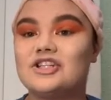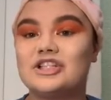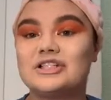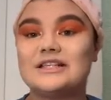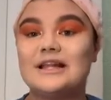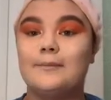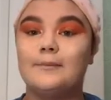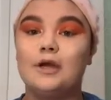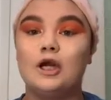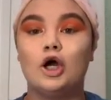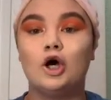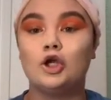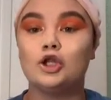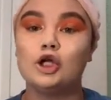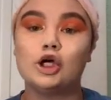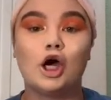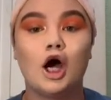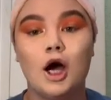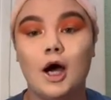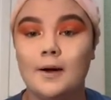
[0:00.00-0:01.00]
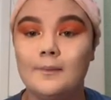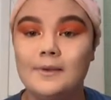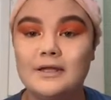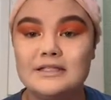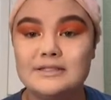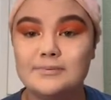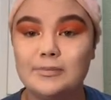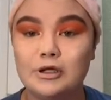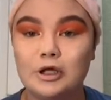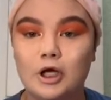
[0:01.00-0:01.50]
just let me know in the
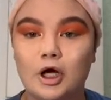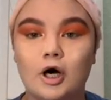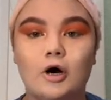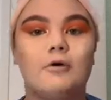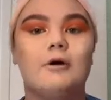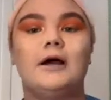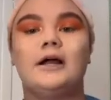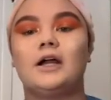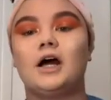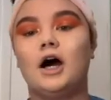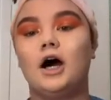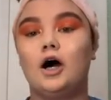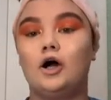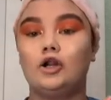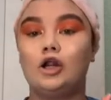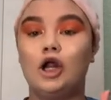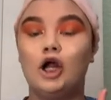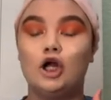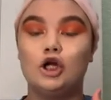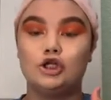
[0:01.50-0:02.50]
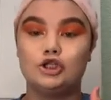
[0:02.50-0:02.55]
comments below, and I'll